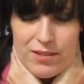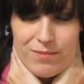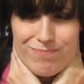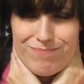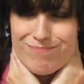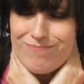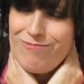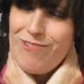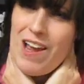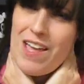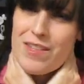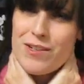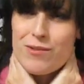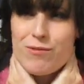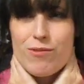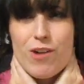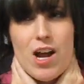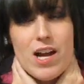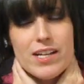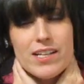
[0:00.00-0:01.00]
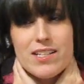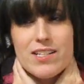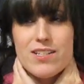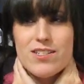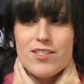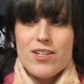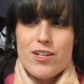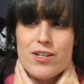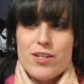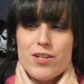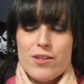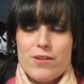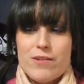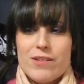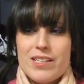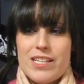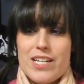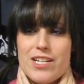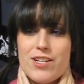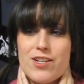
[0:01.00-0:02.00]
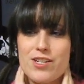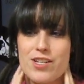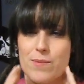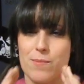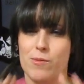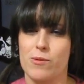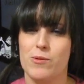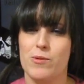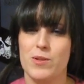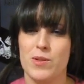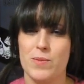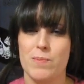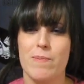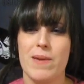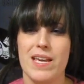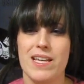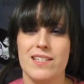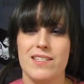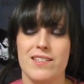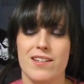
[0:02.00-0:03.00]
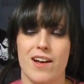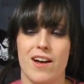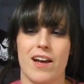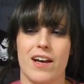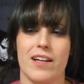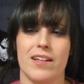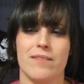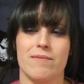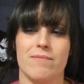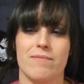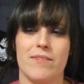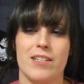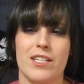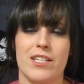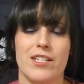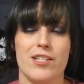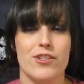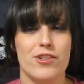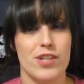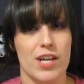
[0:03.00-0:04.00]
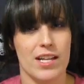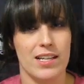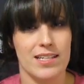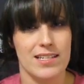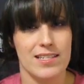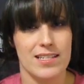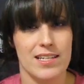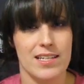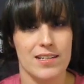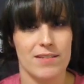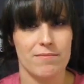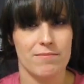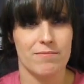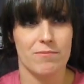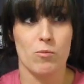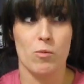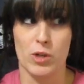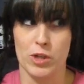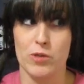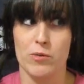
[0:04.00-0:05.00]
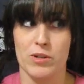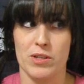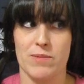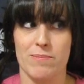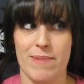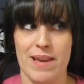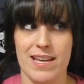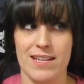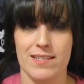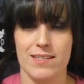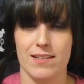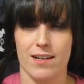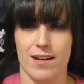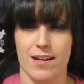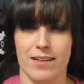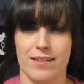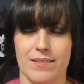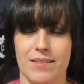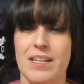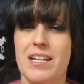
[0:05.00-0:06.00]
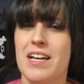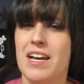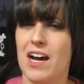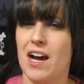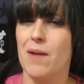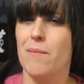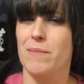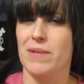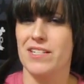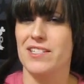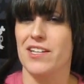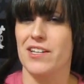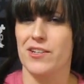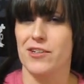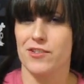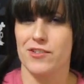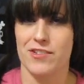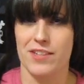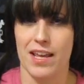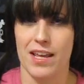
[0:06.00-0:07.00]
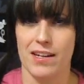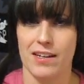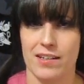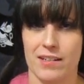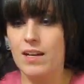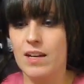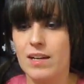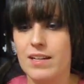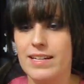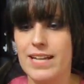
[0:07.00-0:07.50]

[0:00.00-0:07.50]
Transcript: the rather rocky start to the relationship, which was based on jealousy, which was based on a misunderstanding.